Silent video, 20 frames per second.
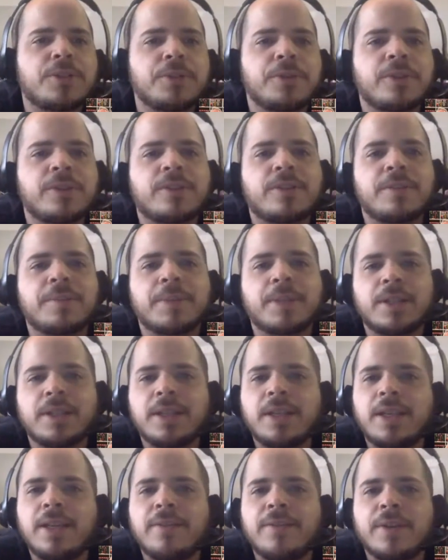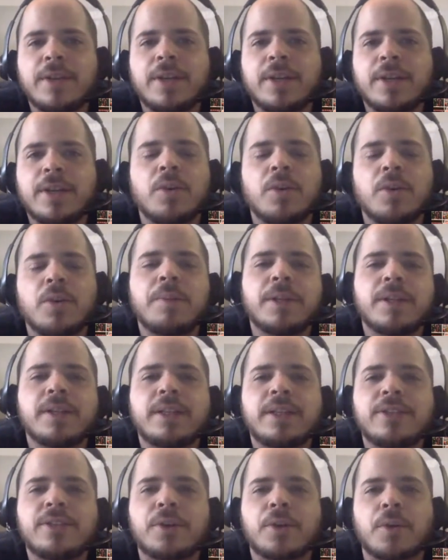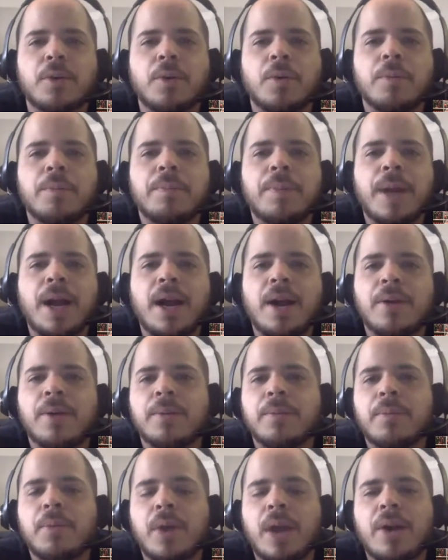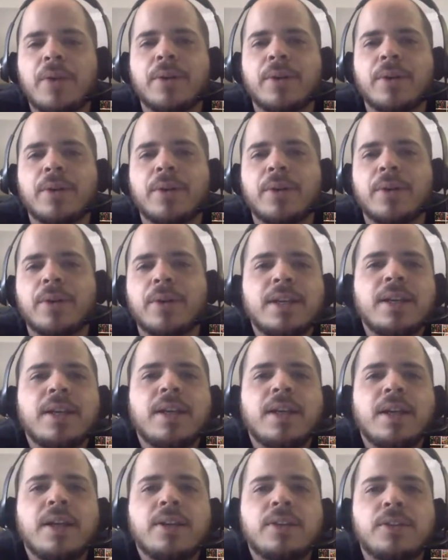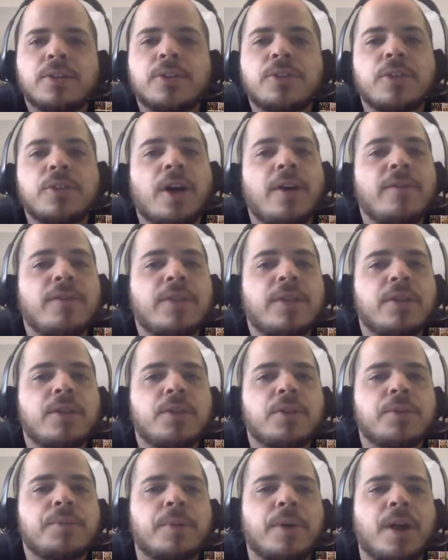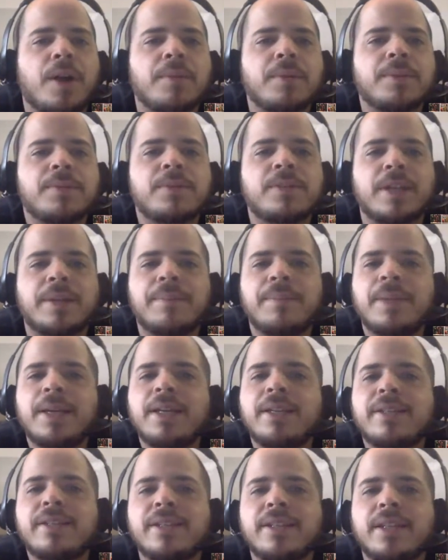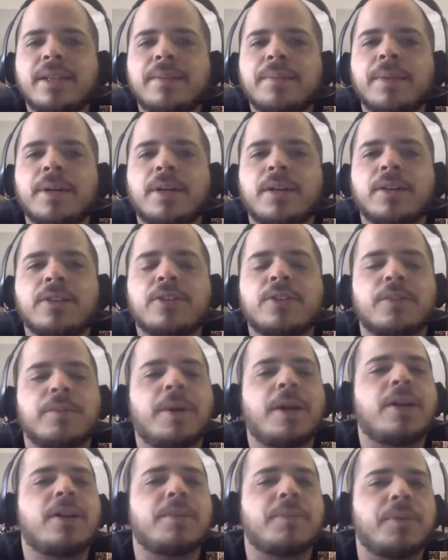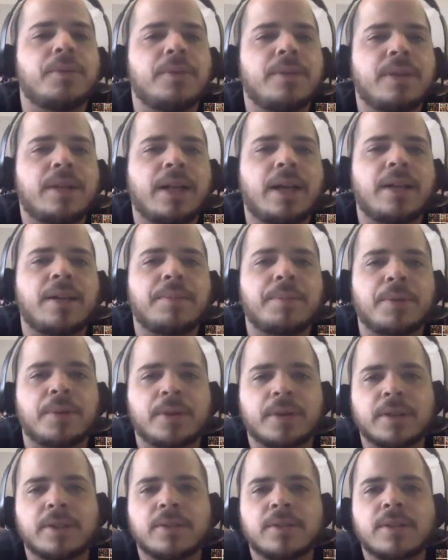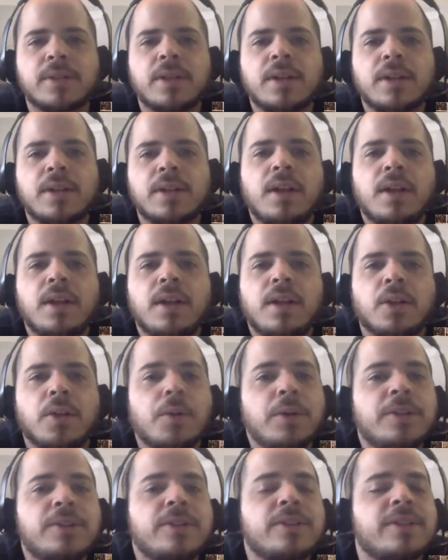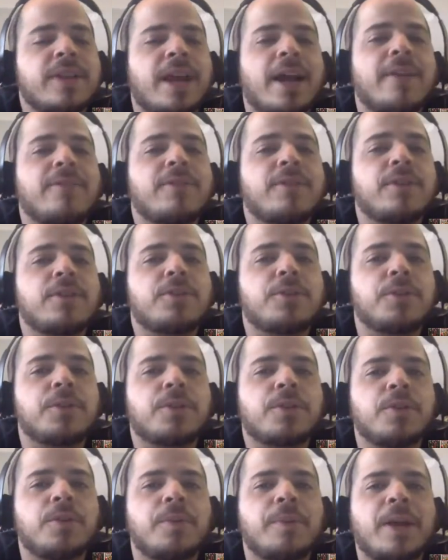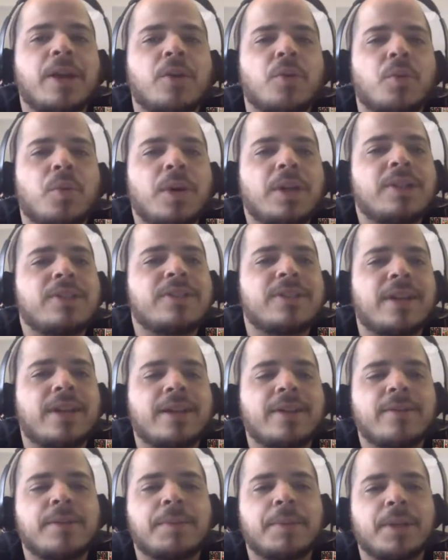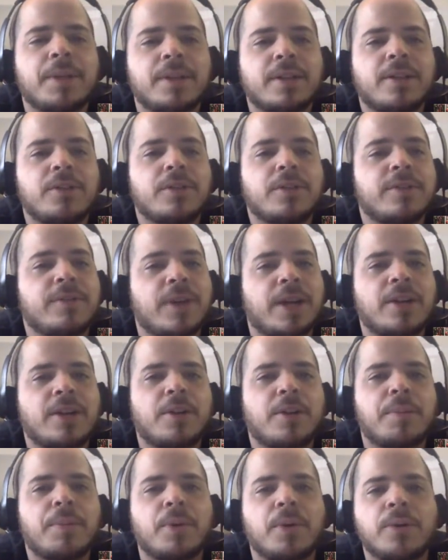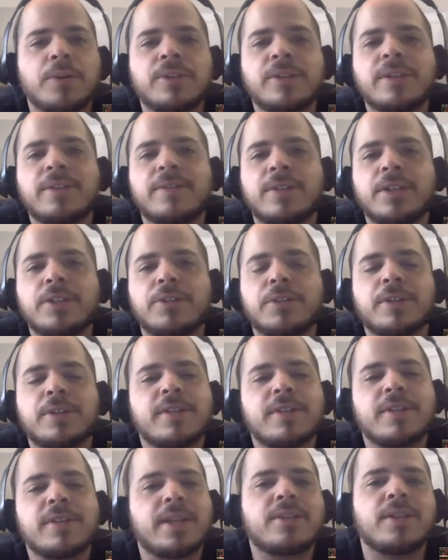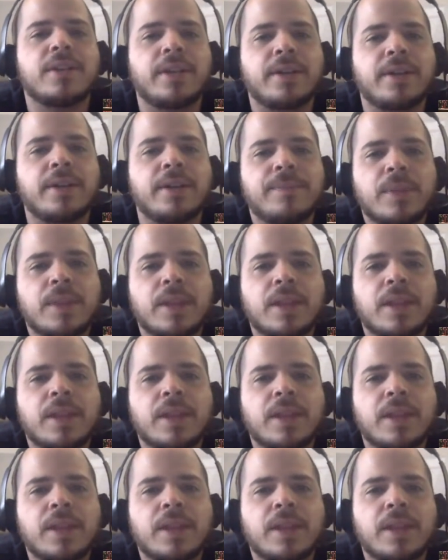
chooses to believe in her own abilities, her own prowess, to solve those problems that may seem unsurmountable, added Perkins. Lois is after the truth no matter what side of the political divide her person of interest stands on.